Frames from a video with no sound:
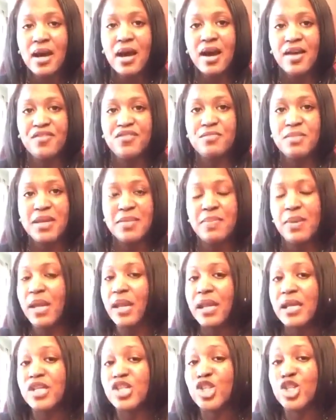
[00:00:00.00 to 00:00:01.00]
of me
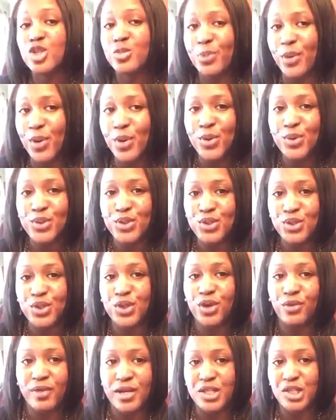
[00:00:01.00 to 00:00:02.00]
being exposed to
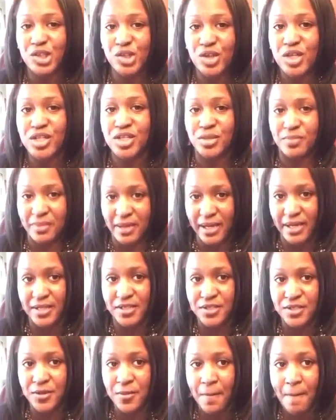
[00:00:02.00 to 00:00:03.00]
your registration
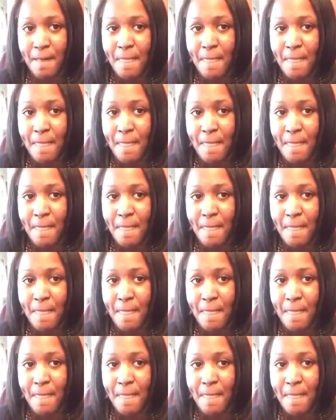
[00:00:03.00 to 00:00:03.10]
page.